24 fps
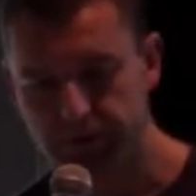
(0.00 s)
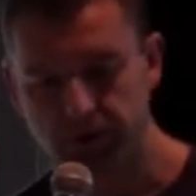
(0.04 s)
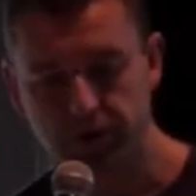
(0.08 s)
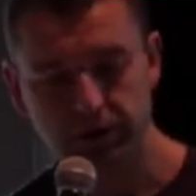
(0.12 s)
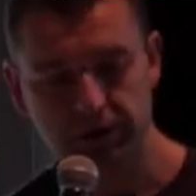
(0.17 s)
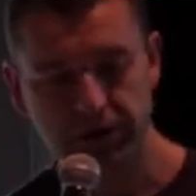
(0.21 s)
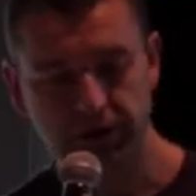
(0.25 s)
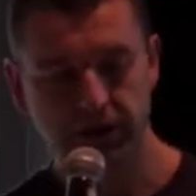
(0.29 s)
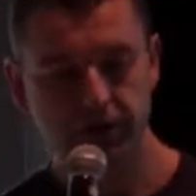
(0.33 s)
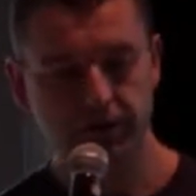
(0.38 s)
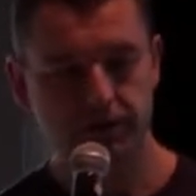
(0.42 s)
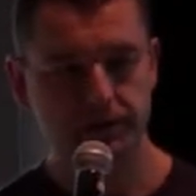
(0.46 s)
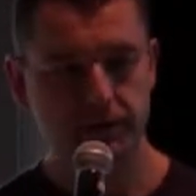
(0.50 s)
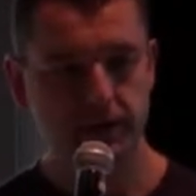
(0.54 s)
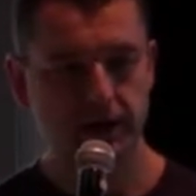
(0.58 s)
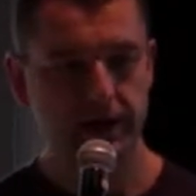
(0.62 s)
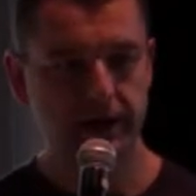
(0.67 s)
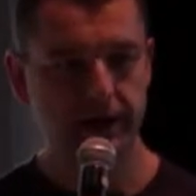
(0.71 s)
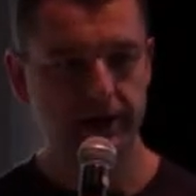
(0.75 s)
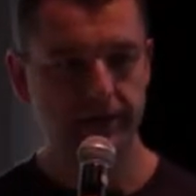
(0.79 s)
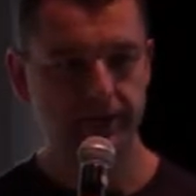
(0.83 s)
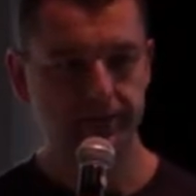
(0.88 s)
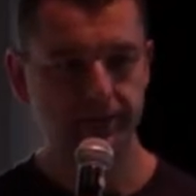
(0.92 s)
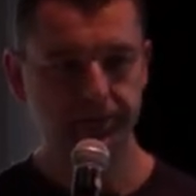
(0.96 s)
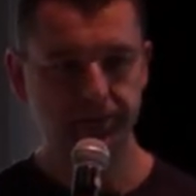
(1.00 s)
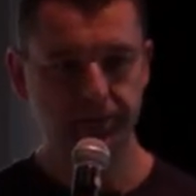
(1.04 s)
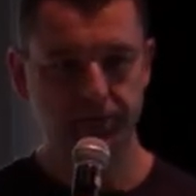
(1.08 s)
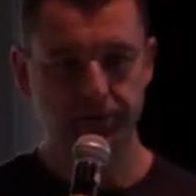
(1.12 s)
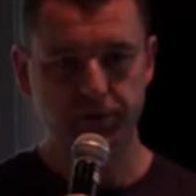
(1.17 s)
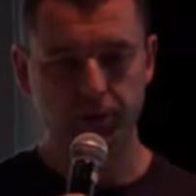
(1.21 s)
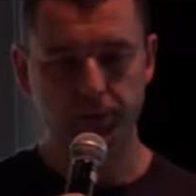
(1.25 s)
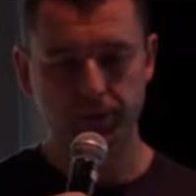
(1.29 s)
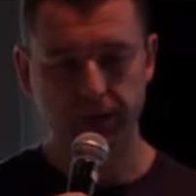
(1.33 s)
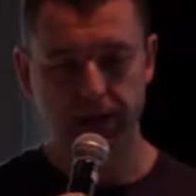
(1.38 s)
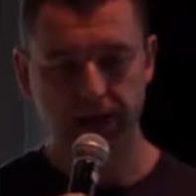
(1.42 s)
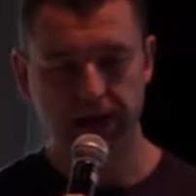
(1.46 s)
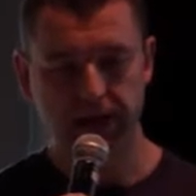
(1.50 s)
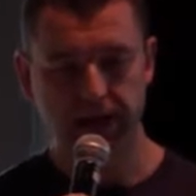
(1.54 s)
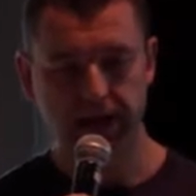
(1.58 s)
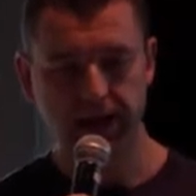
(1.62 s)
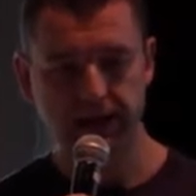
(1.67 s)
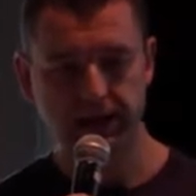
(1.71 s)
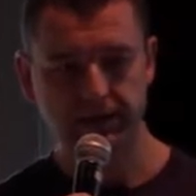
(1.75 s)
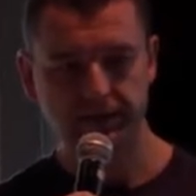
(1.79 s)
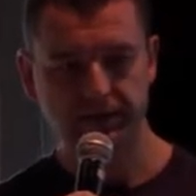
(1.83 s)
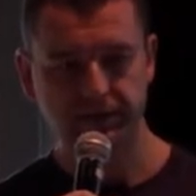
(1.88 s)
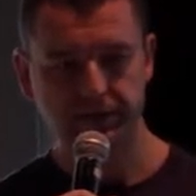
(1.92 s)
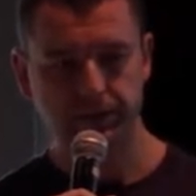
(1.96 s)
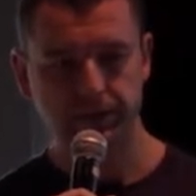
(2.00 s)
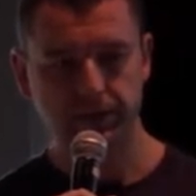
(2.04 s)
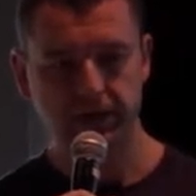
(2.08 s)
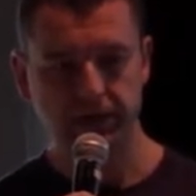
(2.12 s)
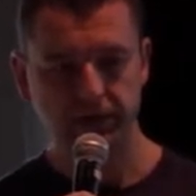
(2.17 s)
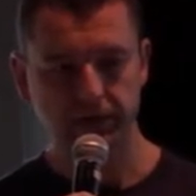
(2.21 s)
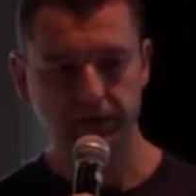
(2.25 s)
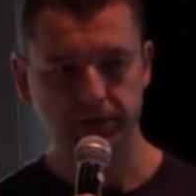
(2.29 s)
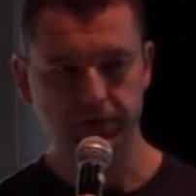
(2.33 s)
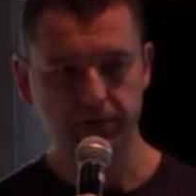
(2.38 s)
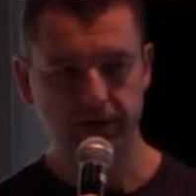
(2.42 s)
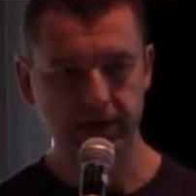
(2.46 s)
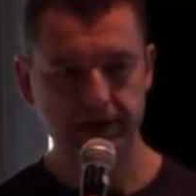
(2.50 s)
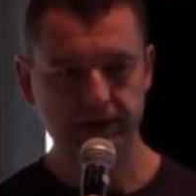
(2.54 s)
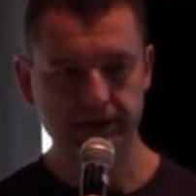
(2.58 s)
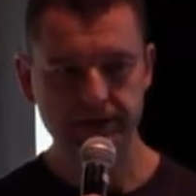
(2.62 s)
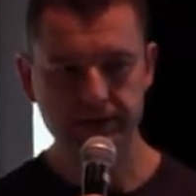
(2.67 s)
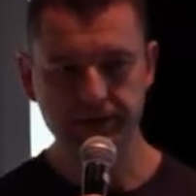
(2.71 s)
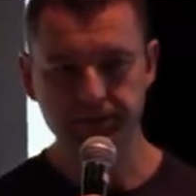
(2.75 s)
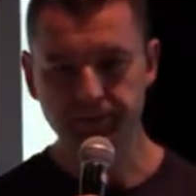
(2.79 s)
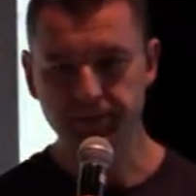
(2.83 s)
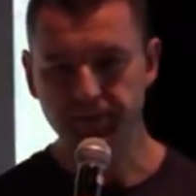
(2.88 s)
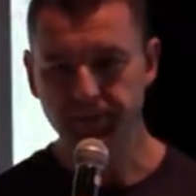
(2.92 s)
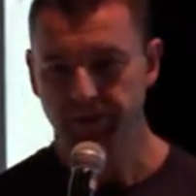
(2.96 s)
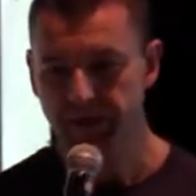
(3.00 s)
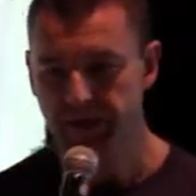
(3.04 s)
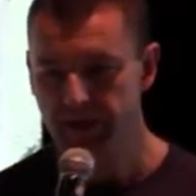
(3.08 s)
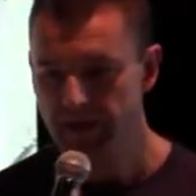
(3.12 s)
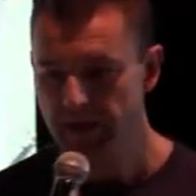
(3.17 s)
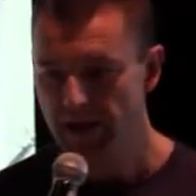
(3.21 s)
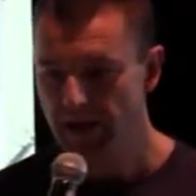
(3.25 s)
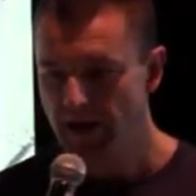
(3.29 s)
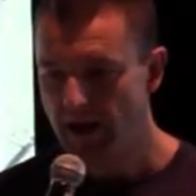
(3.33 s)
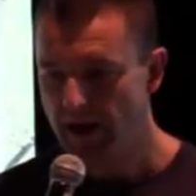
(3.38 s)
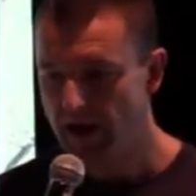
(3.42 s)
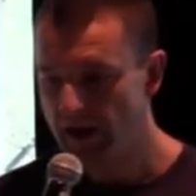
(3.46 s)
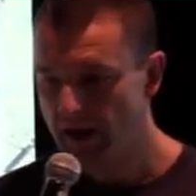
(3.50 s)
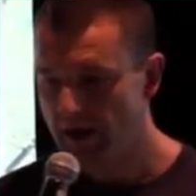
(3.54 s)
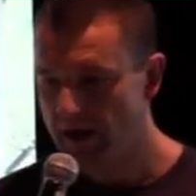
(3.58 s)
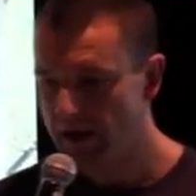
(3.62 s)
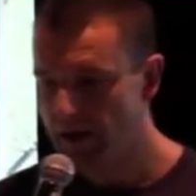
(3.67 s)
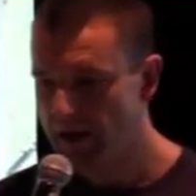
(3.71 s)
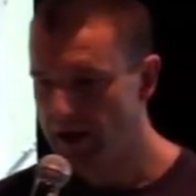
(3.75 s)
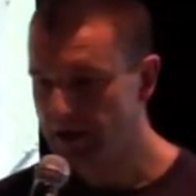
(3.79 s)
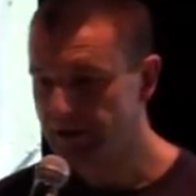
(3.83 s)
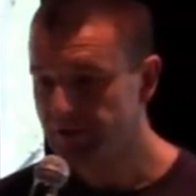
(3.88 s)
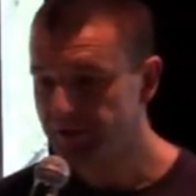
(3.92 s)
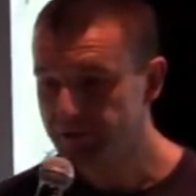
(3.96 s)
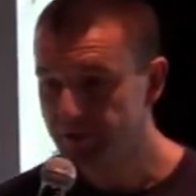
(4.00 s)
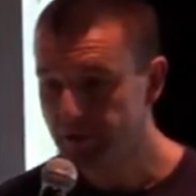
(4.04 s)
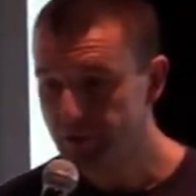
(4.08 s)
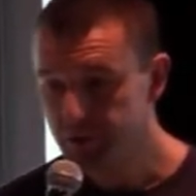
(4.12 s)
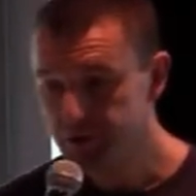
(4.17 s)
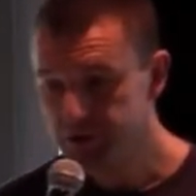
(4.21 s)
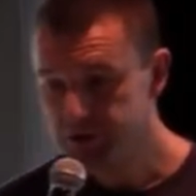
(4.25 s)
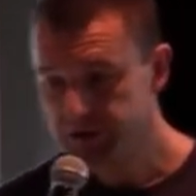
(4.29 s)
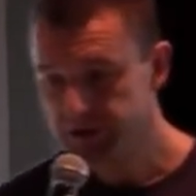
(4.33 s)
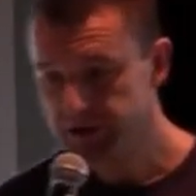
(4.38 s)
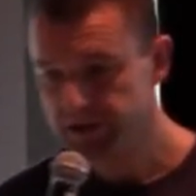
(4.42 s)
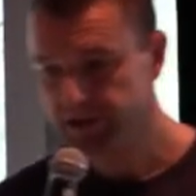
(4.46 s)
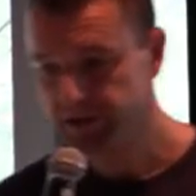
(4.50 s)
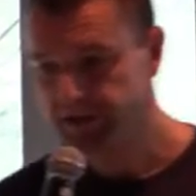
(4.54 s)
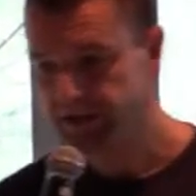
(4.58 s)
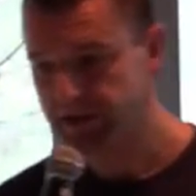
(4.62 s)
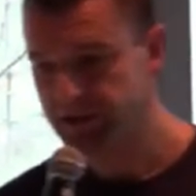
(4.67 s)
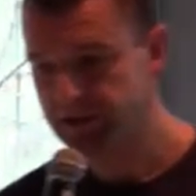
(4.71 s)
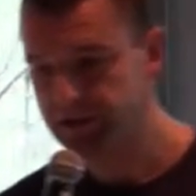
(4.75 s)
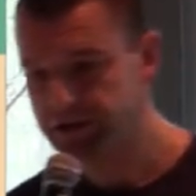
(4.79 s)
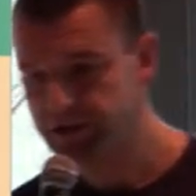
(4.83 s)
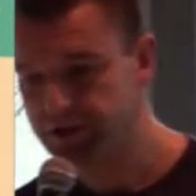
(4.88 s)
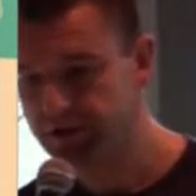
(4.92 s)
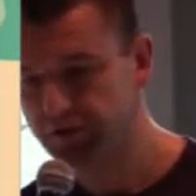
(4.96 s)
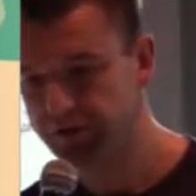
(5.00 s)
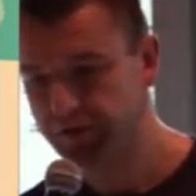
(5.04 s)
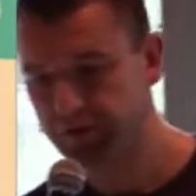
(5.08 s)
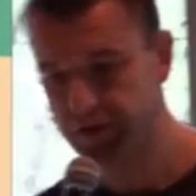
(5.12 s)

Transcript: colleague of mine from Red Hat, Fabiano France. Unfortunately, the initial